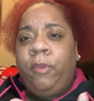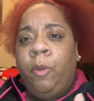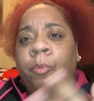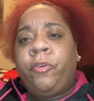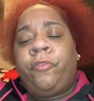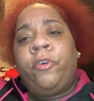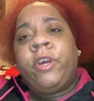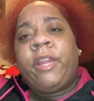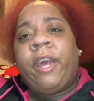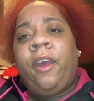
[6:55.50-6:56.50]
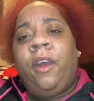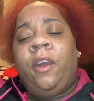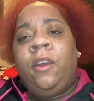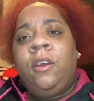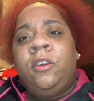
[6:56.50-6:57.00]
before
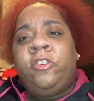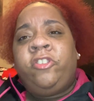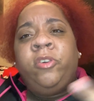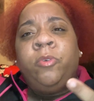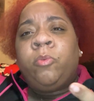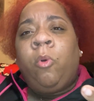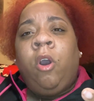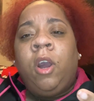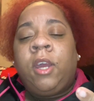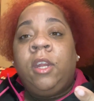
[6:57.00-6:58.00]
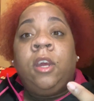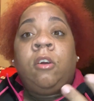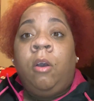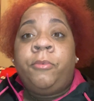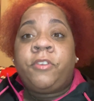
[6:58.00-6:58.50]
that, she was walking and
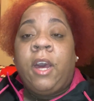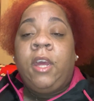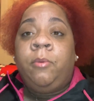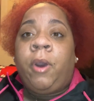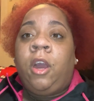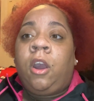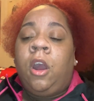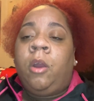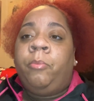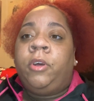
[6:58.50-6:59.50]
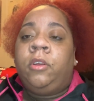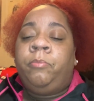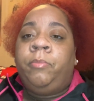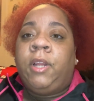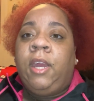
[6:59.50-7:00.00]
almost got hit by a car,
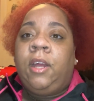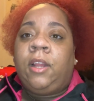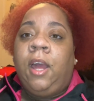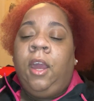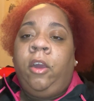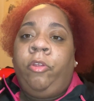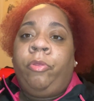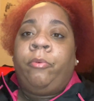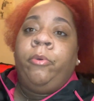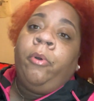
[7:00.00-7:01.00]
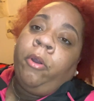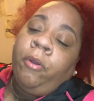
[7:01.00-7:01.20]
but Blake like threw her